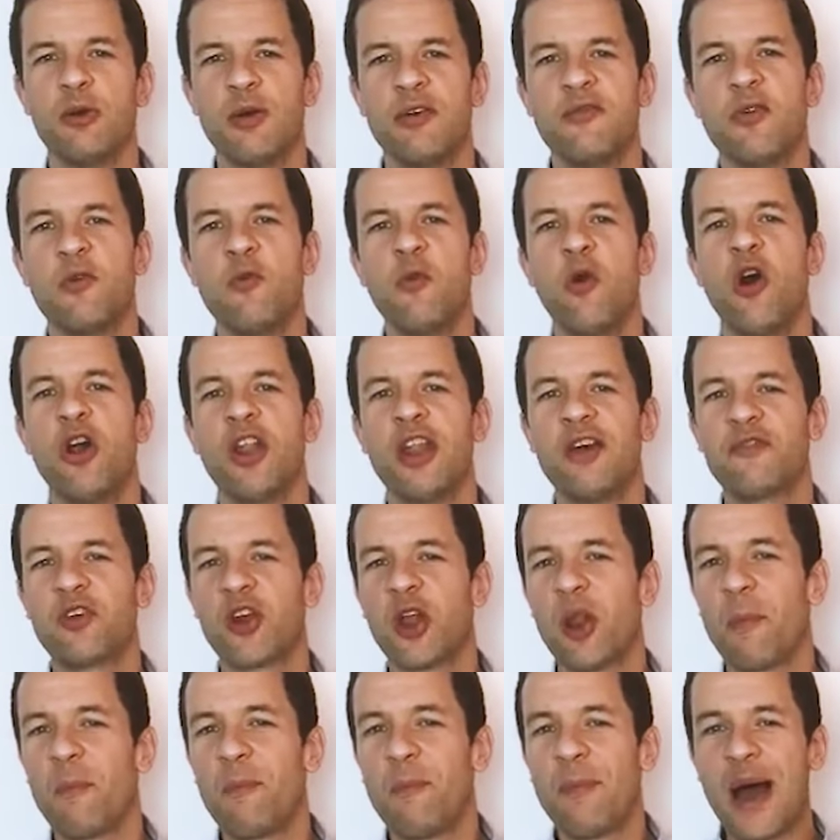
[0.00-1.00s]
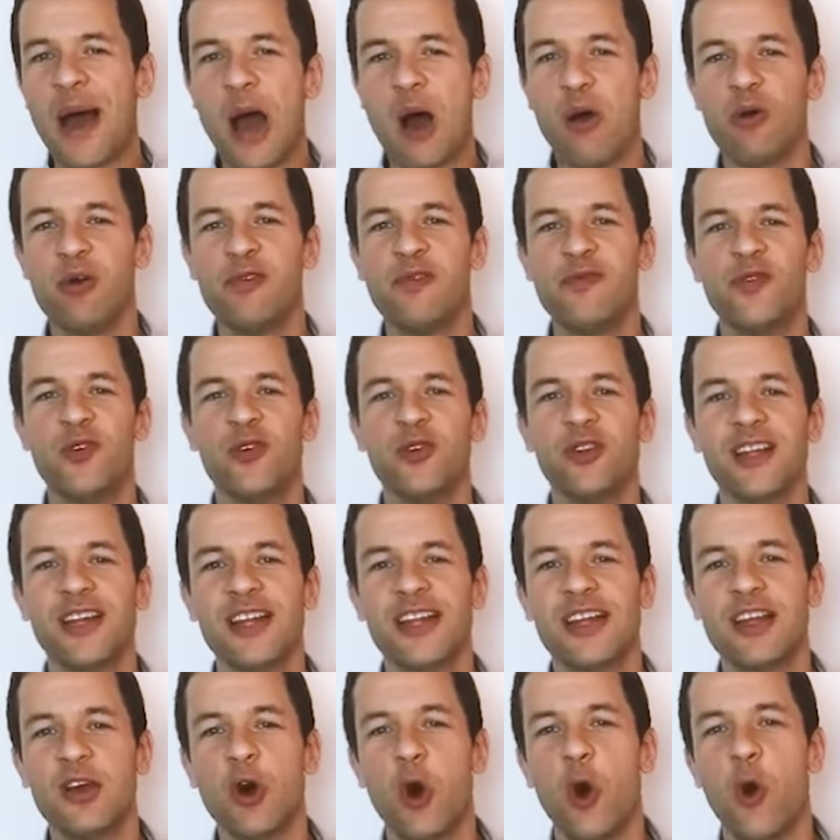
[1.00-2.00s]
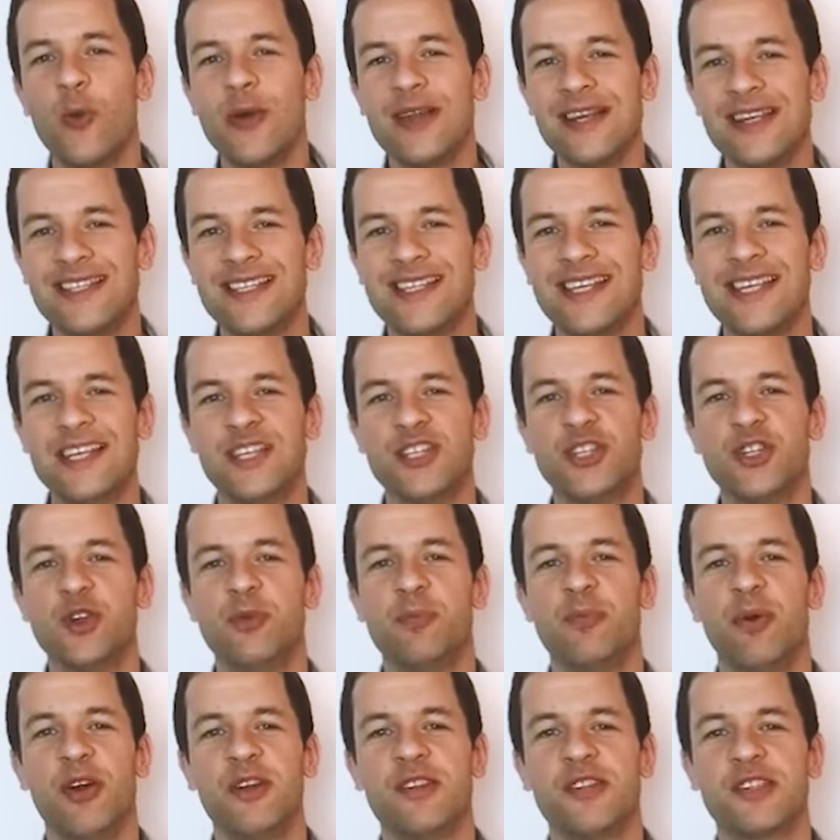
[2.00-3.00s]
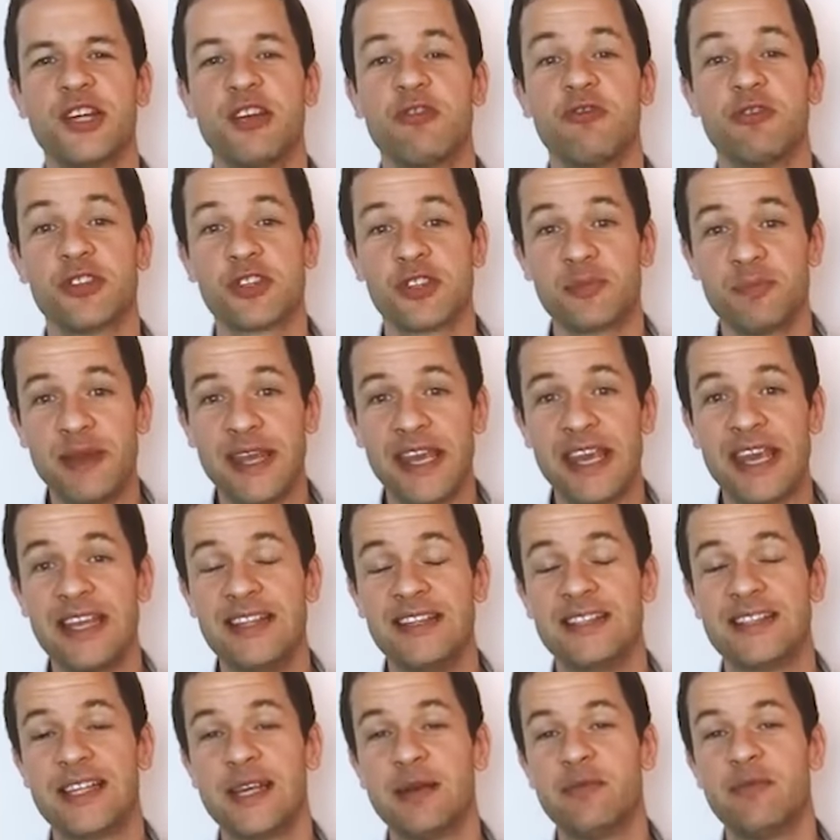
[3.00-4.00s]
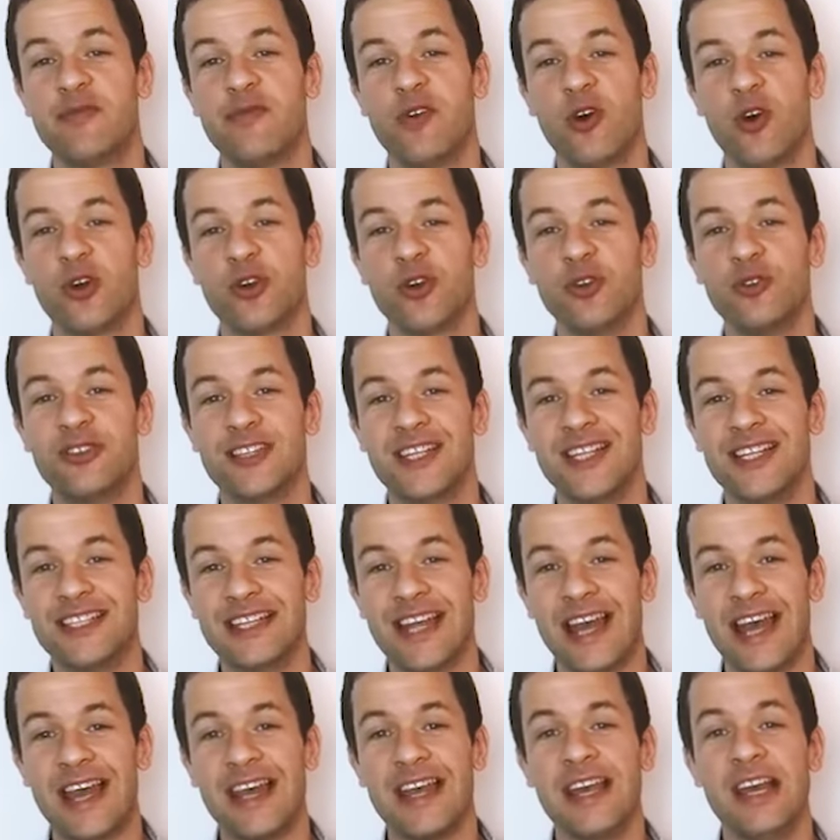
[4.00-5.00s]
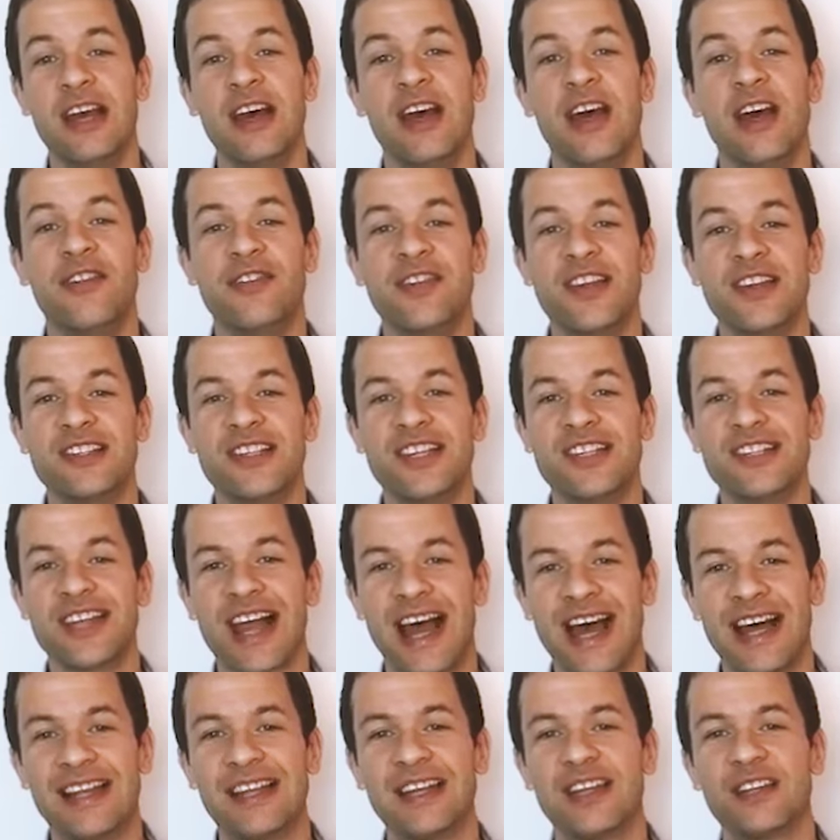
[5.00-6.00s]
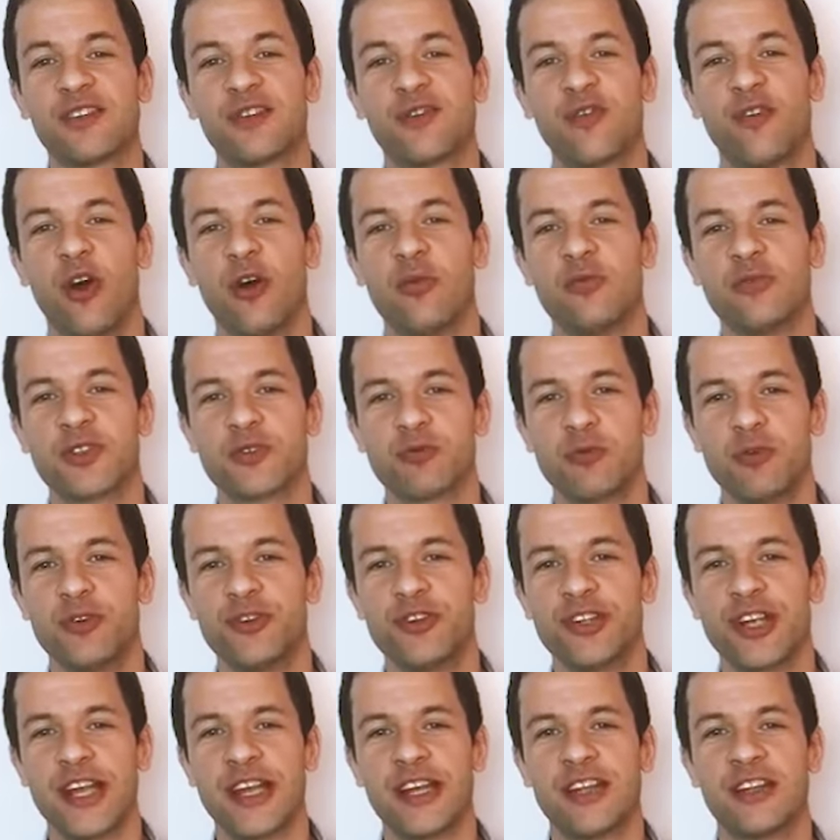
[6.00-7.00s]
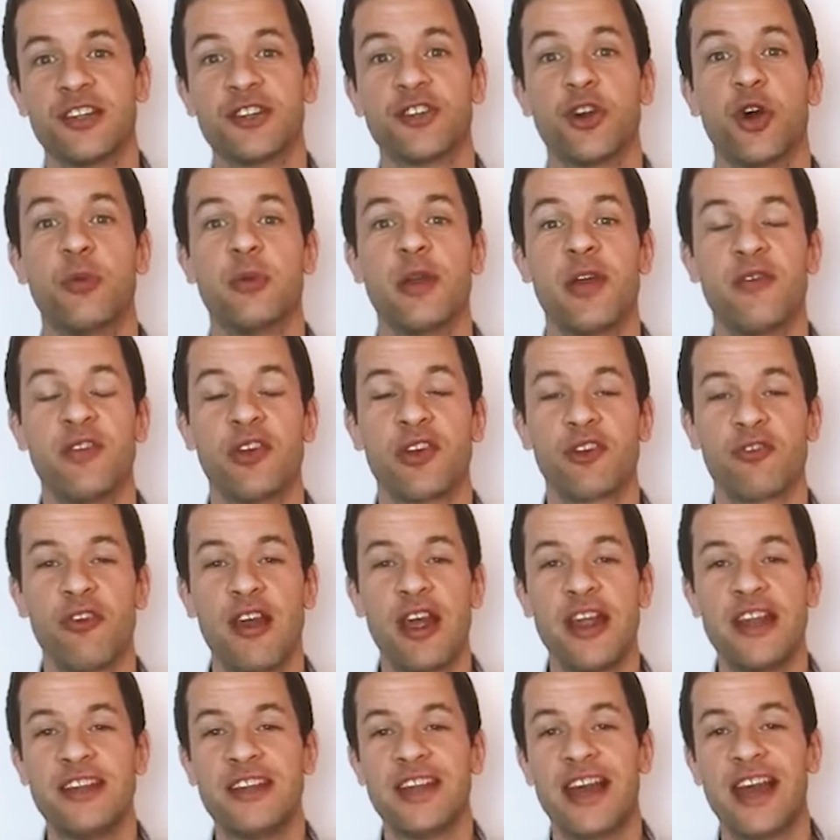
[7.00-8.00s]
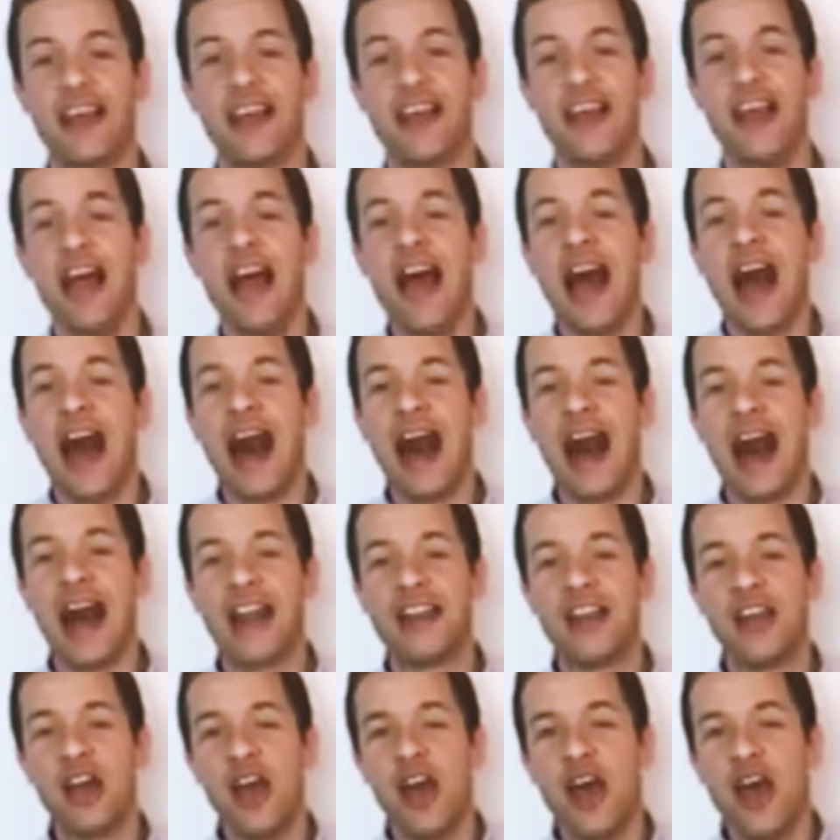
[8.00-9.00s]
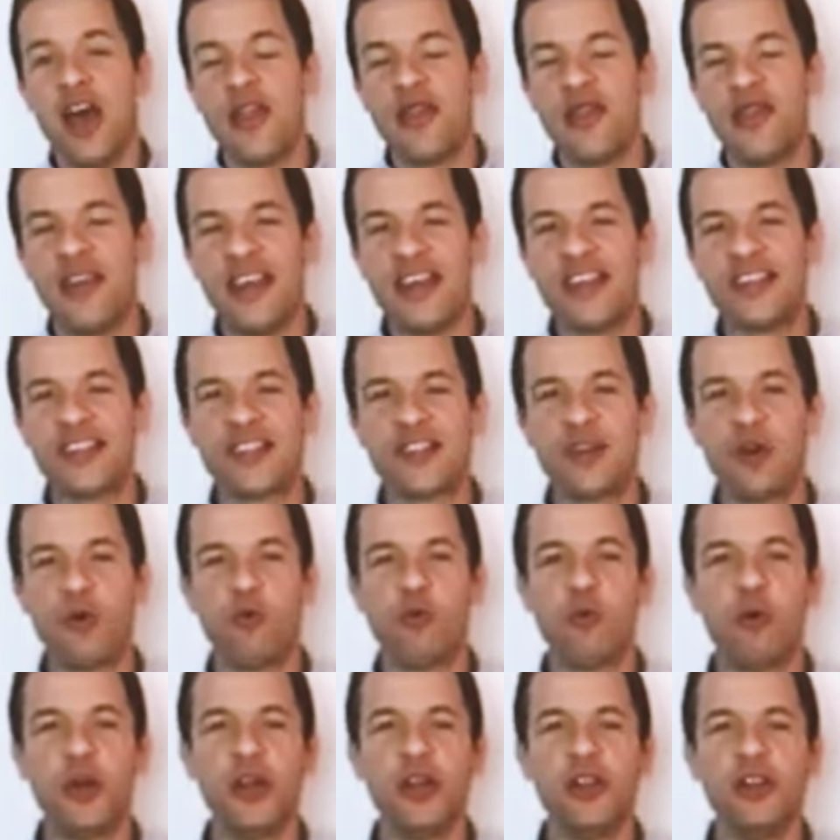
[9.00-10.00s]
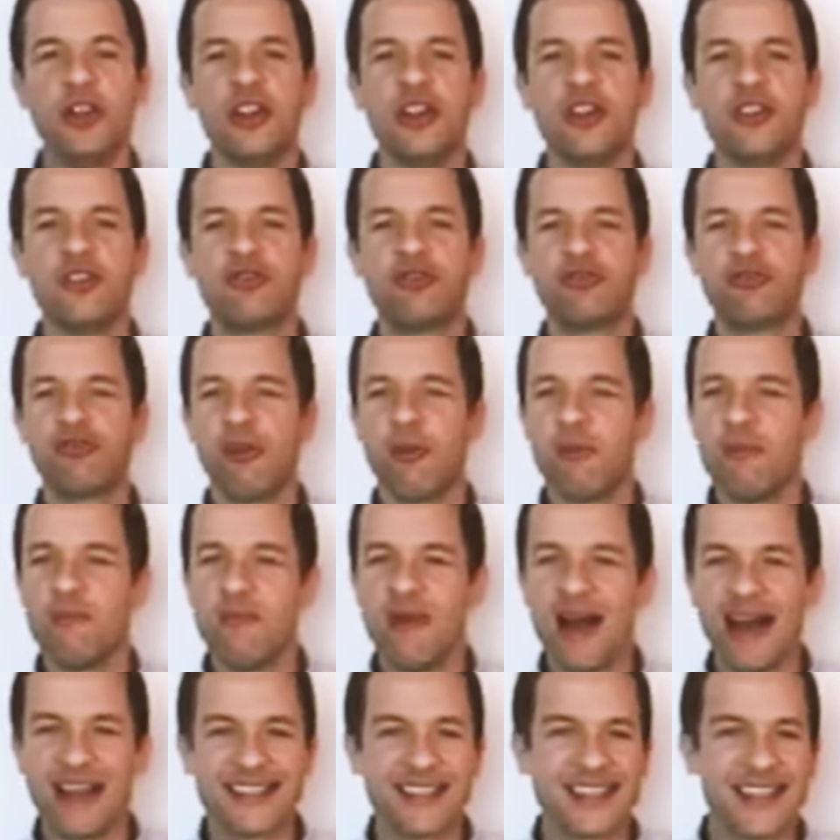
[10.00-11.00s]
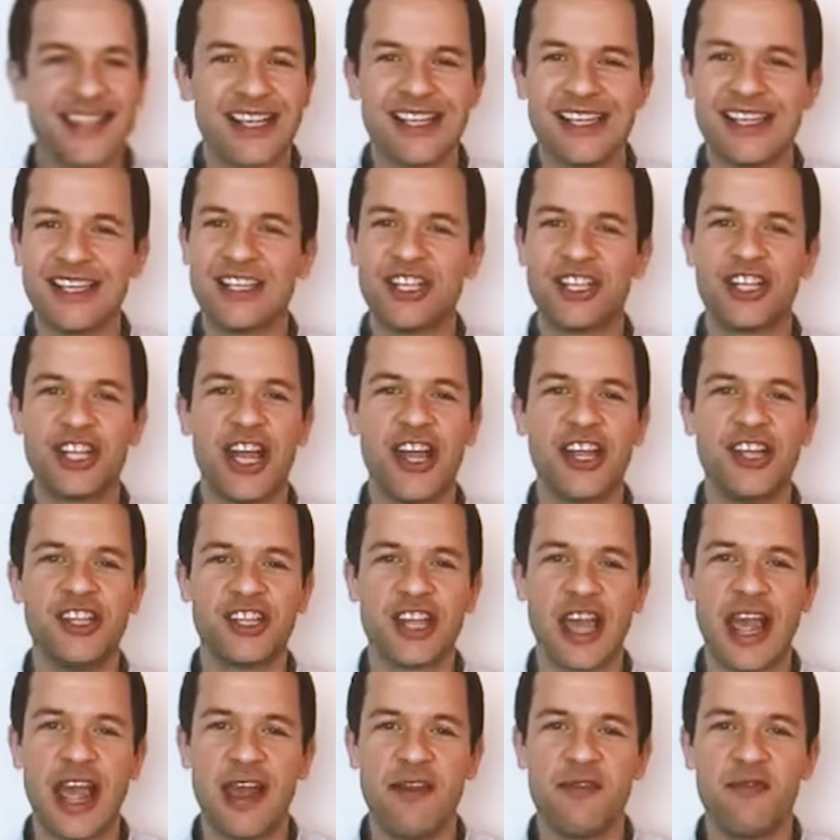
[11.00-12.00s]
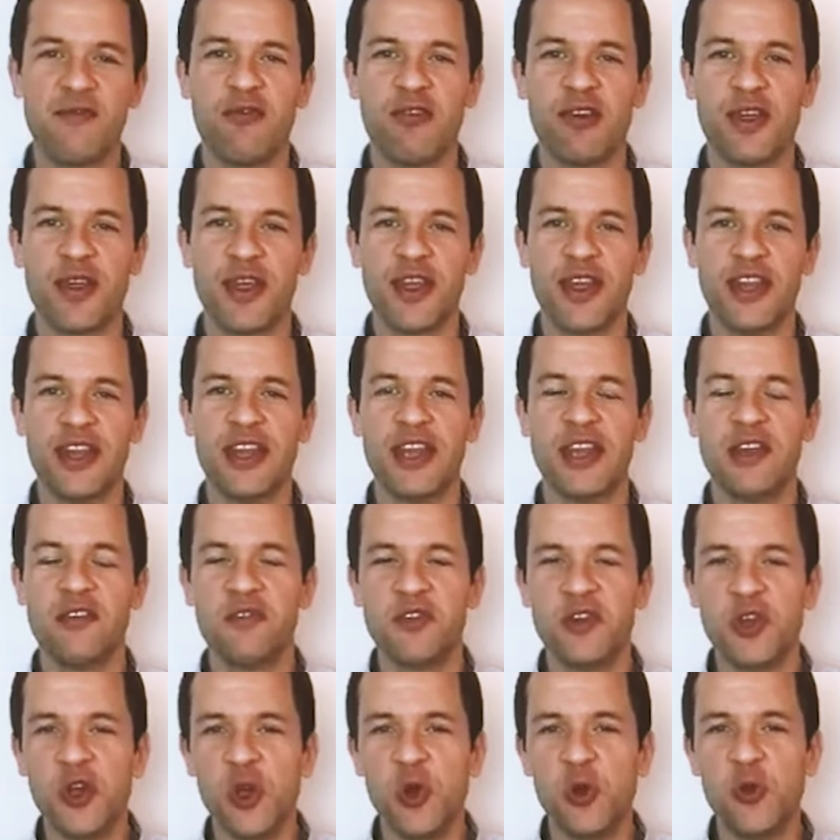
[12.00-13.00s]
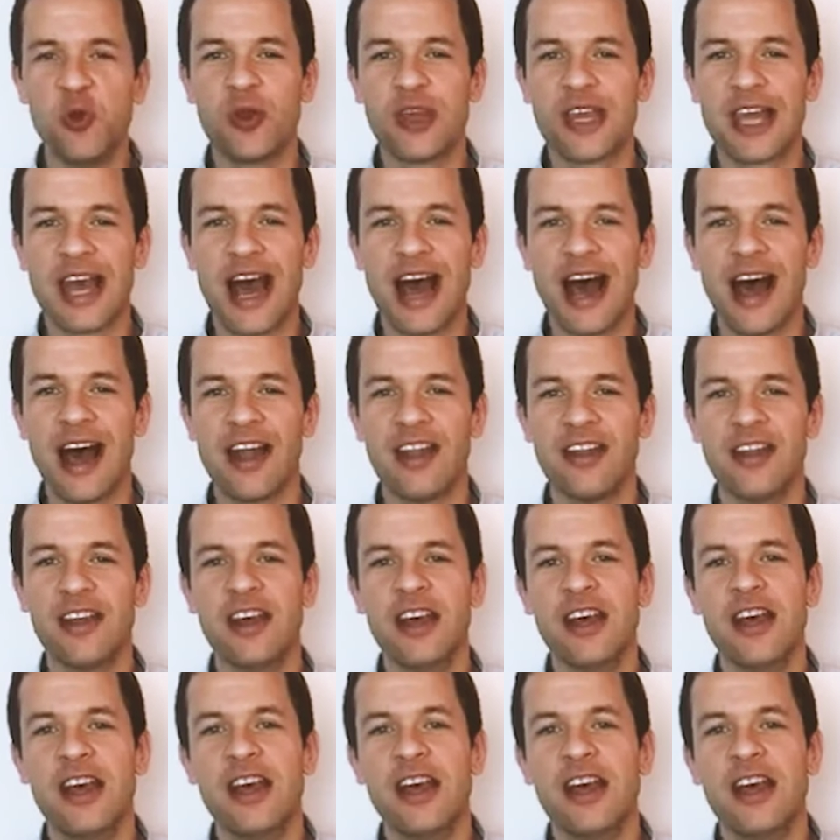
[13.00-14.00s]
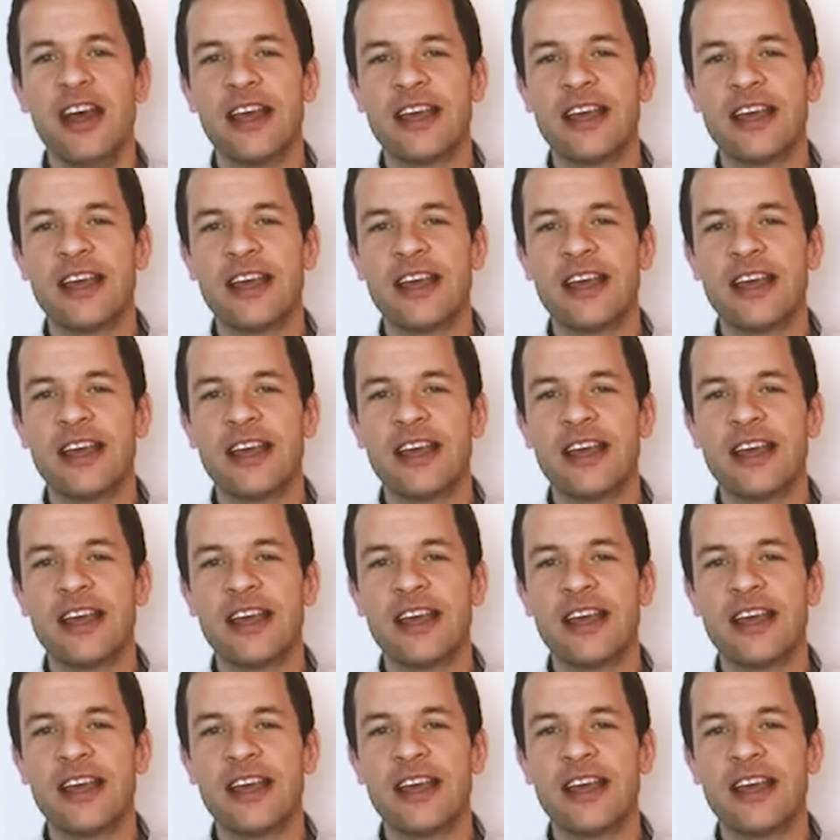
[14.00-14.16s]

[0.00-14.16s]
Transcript: Hello everyone, I've got a powerful OET 2.0 speaking tip for you today. This is Alex from Swoosh English. Hope you're having a great day. And this will dramatically change everything. If you can